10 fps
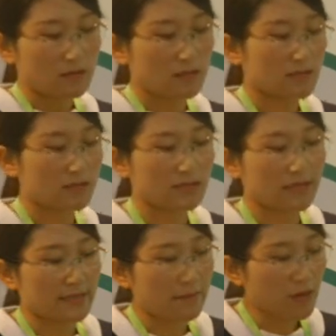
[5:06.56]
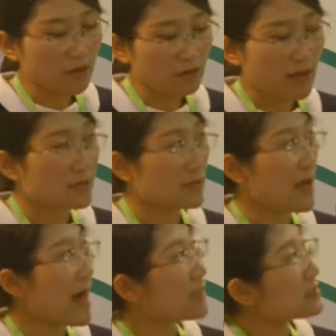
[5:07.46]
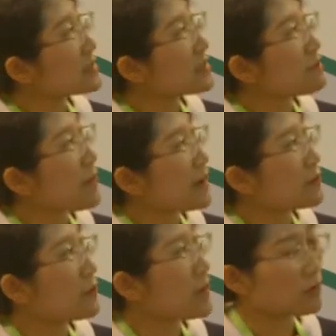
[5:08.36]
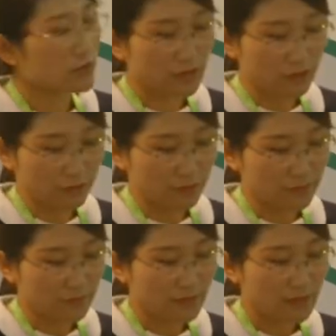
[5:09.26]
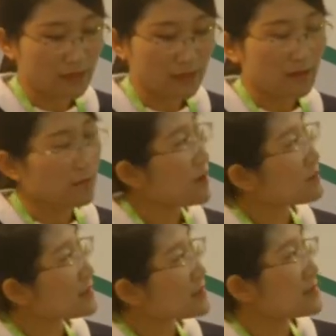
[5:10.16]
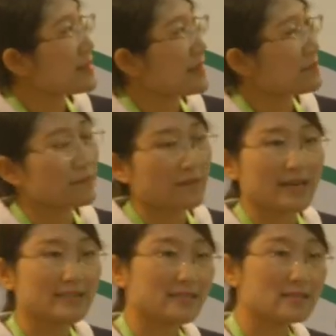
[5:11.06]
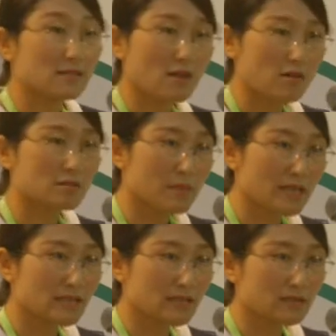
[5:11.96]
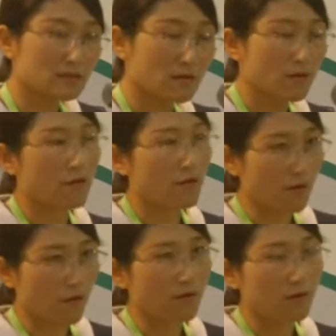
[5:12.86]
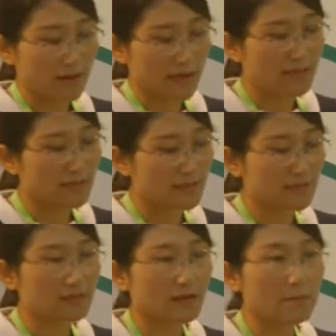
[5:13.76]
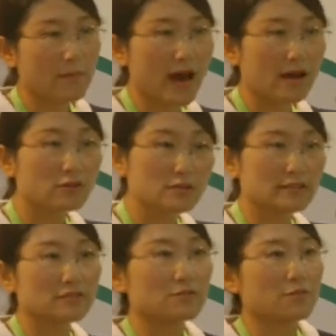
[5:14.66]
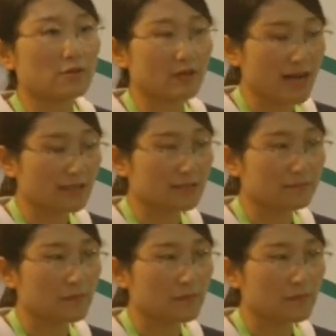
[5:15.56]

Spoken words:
The third example, the antimicrobial soap. From this name, is this a cosmetics or is this a biocidal product?